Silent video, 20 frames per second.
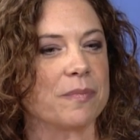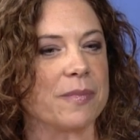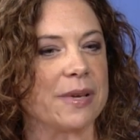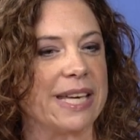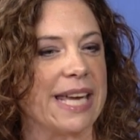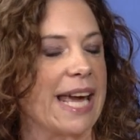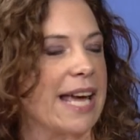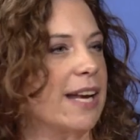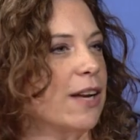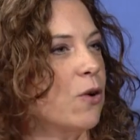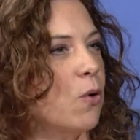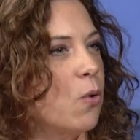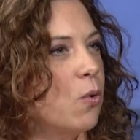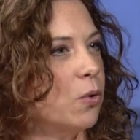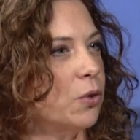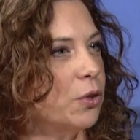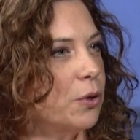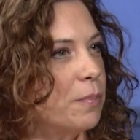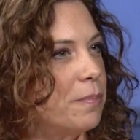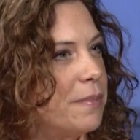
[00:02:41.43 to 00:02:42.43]
getting
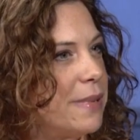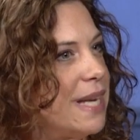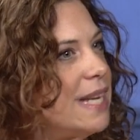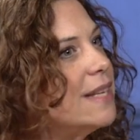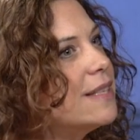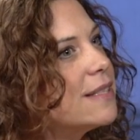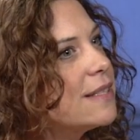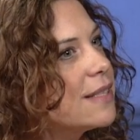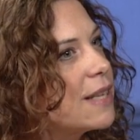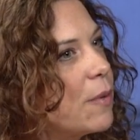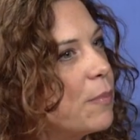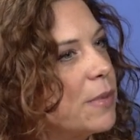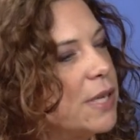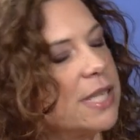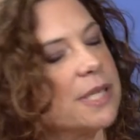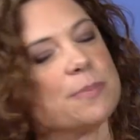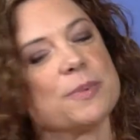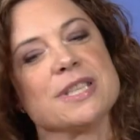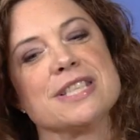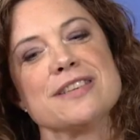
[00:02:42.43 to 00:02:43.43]
older means something
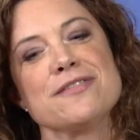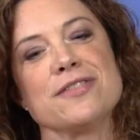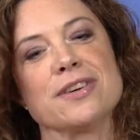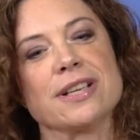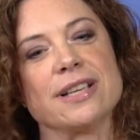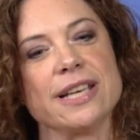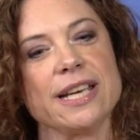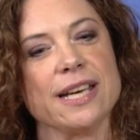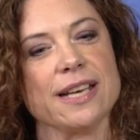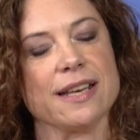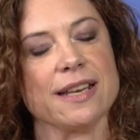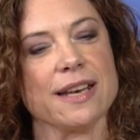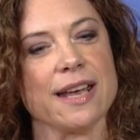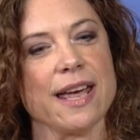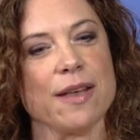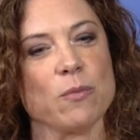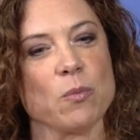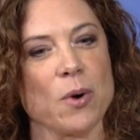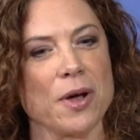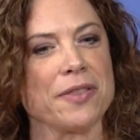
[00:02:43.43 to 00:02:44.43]
specifically,
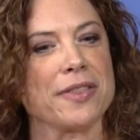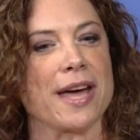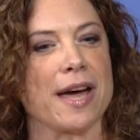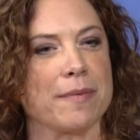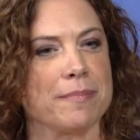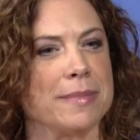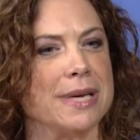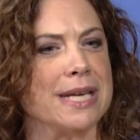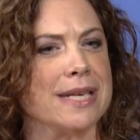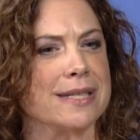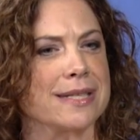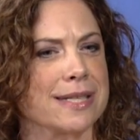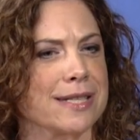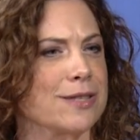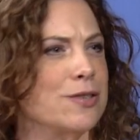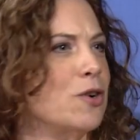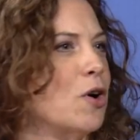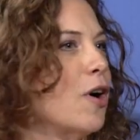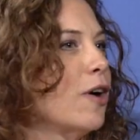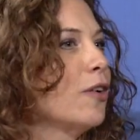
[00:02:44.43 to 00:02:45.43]
and what that means
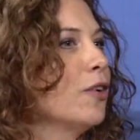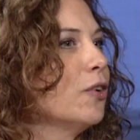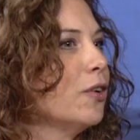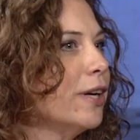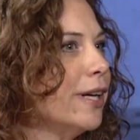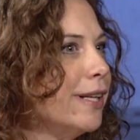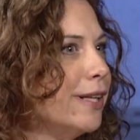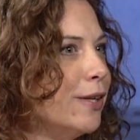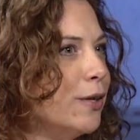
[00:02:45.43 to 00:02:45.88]
is not good.